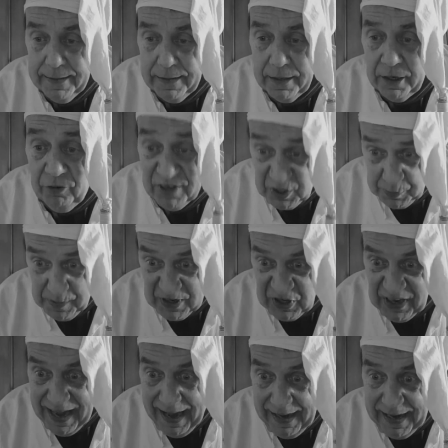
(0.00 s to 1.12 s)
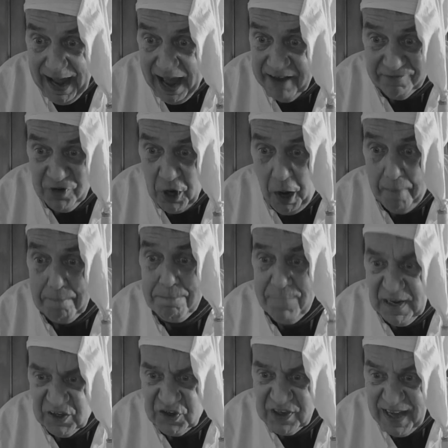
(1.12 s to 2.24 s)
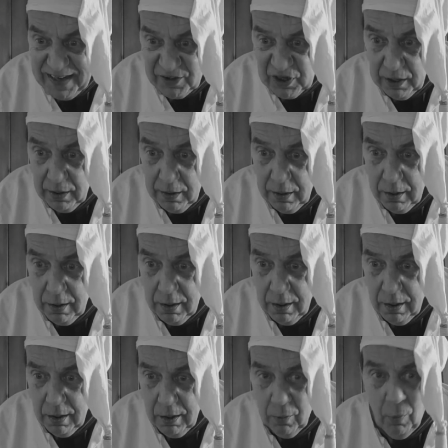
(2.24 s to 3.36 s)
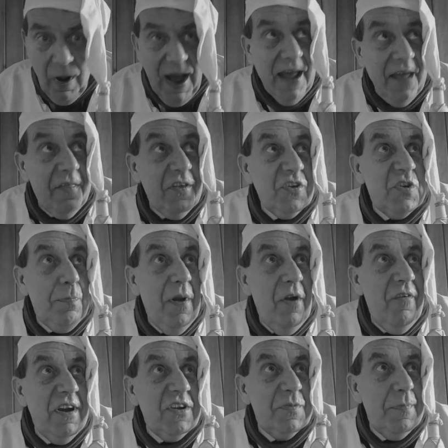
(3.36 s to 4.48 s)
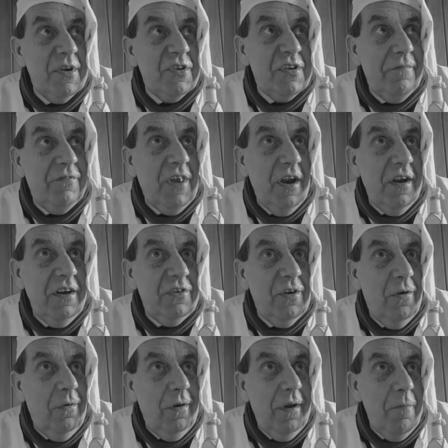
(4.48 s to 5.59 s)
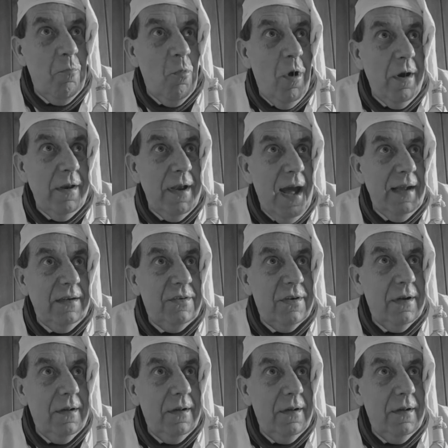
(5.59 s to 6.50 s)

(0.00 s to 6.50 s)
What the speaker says: Christmas Day? I've not missed it. Why, the spirits must have done it all in one night.